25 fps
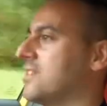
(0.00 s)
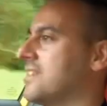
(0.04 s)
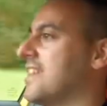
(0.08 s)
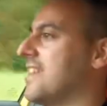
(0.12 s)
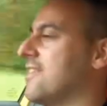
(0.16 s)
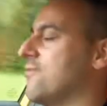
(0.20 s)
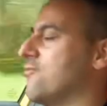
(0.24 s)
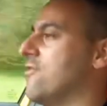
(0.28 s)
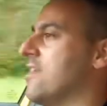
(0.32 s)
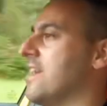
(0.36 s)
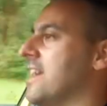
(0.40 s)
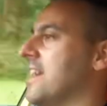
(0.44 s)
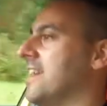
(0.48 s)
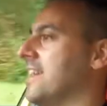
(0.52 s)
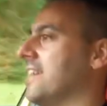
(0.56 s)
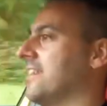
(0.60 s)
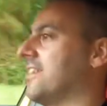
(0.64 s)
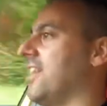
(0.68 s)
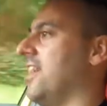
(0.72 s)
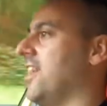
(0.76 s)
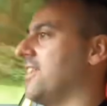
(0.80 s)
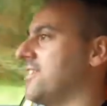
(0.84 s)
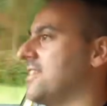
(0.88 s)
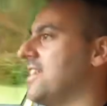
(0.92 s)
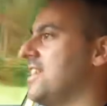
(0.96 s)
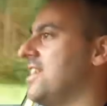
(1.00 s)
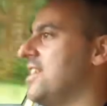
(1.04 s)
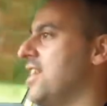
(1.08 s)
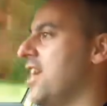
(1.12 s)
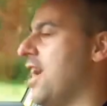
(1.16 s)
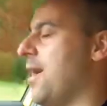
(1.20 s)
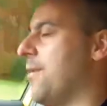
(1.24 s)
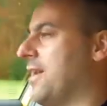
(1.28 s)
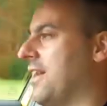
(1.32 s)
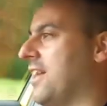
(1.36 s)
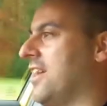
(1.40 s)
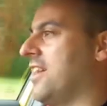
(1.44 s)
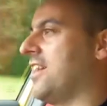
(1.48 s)
It really does. I
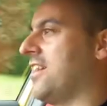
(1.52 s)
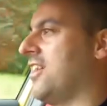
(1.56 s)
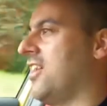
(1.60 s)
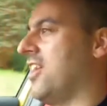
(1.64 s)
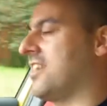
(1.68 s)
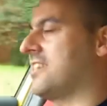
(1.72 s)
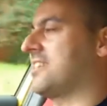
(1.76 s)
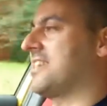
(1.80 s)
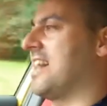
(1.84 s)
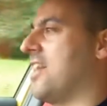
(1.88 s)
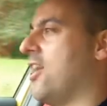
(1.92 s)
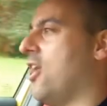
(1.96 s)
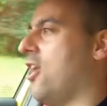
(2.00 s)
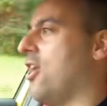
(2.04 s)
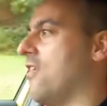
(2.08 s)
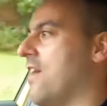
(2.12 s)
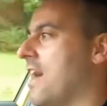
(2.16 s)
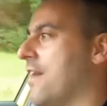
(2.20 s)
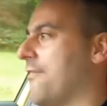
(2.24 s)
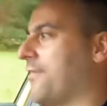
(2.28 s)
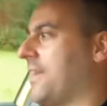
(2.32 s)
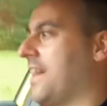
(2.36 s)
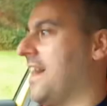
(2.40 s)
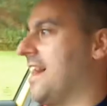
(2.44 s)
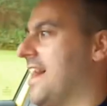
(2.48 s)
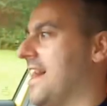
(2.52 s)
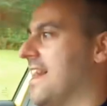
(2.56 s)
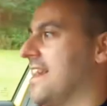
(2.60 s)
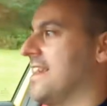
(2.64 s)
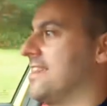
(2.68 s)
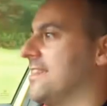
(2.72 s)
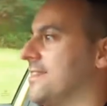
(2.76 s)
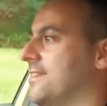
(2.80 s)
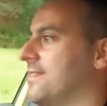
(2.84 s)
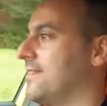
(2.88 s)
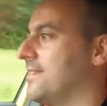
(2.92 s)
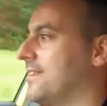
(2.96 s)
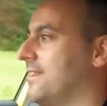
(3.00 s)
mean, like I say, our
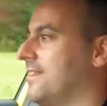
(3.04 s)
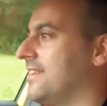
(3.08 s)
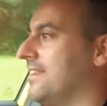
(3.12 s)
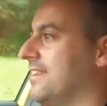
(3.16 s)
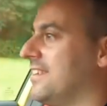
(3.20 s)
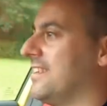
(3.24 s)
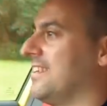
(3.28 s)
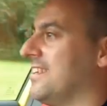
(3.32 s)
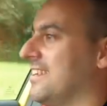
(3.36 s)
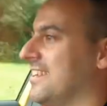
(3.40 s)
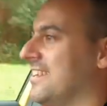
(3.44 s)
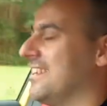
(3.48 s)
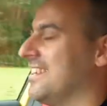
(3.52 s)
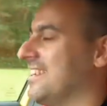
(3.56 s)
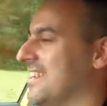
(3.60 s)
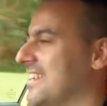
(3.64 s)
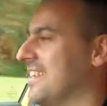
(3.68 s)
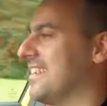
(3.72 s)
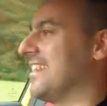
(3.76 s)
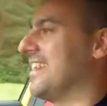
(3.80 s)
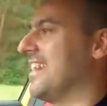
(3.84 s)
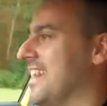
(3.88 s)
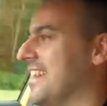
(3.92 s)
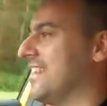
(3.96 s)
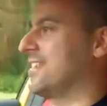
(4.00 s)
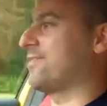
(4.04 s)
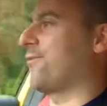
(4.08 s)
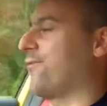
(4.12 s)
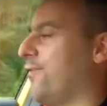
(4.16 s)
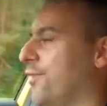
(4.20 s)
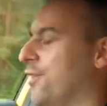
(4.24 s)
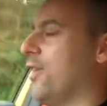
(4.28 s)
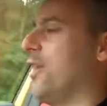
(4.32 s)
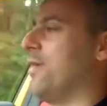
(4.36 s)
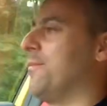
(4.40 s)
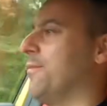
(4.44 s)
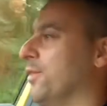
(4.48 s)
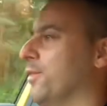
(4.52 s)
FK8 is
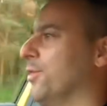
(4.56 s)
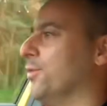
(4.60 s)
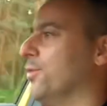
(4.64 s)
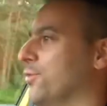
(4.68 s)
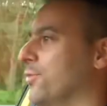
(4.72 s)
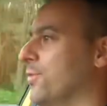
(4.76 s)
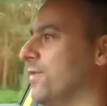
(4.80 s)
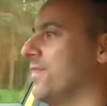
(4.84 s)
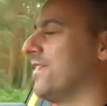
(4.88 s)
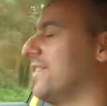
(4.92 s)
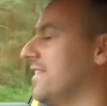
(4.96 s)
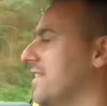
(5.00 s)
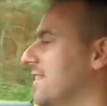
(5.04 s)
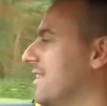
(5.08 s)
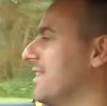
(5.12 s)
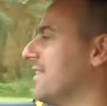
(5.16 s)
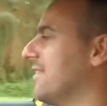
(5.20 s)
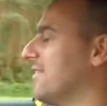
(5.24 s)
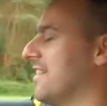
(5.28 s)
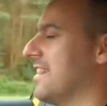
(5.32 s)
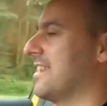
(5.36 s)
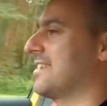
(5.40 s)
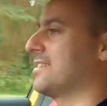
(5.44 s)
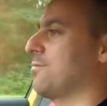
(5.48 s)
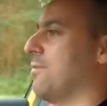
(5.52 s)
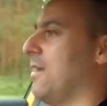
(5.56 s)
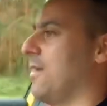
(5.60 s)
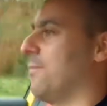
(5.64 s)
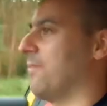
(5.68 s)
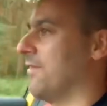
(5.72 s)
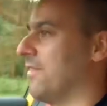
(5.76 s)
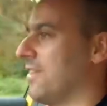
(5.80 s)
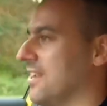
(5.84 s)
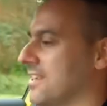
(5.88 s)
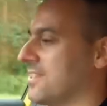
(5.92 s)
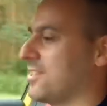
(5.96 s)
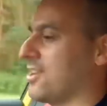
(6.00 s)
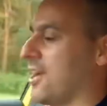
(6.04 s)
phenomenal. This one
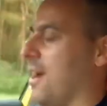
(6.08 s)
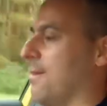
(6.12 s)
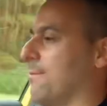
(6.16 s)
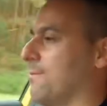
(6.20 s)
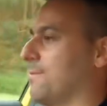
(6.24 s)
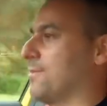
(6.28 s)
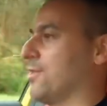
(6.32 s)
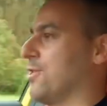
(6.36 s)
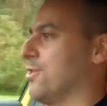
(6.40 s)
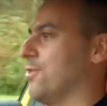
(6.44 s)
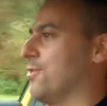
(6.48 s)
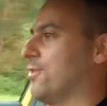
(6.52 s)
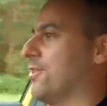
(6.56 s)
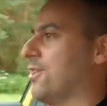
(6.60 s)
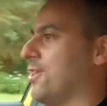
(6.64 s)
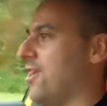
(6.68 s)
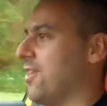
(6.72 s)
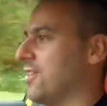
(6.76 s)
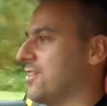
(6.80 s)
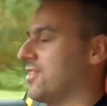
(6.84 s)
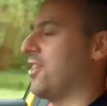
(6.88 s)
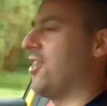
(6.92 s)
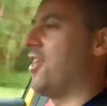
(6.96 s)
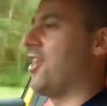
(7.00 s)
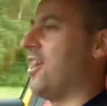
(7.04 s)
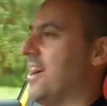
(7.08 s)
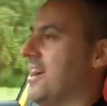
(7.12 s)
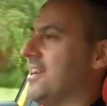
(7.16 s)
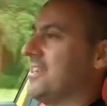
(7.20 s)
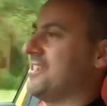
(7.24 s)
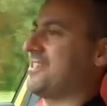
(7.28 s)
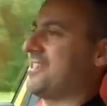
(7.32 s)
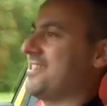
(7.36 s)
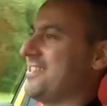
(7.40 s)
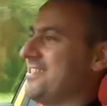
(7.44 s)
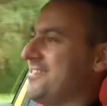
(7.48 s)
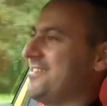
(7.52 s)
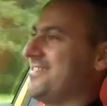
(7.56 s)
with its Cup 2
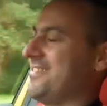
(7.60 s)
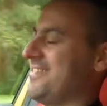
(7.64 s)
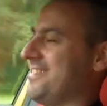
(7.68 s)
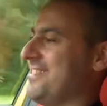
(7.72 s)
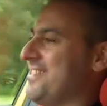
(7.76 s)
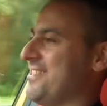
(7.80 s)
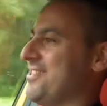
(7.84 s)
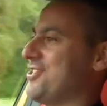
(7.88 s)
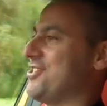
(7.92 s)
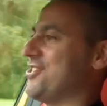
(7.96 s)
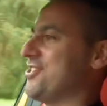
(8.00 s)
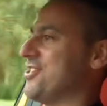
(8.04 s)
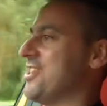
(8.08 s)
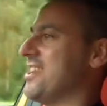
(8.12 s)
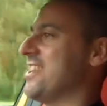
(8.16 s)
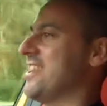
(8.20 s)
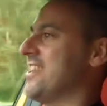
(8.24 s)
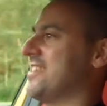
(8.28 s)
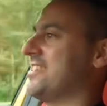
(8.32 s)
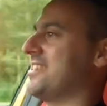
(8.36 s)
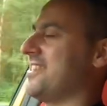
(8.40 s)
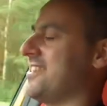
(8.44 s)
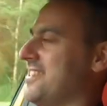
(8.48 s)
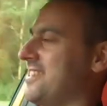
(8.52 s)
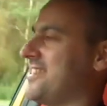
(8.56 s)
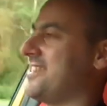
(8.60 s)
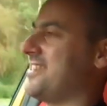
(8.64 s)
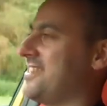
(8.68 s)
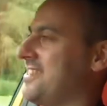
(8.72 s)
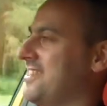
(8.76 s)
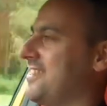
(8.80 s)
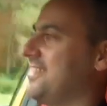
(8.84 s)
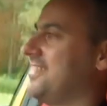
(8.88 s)
tyres, Jesus.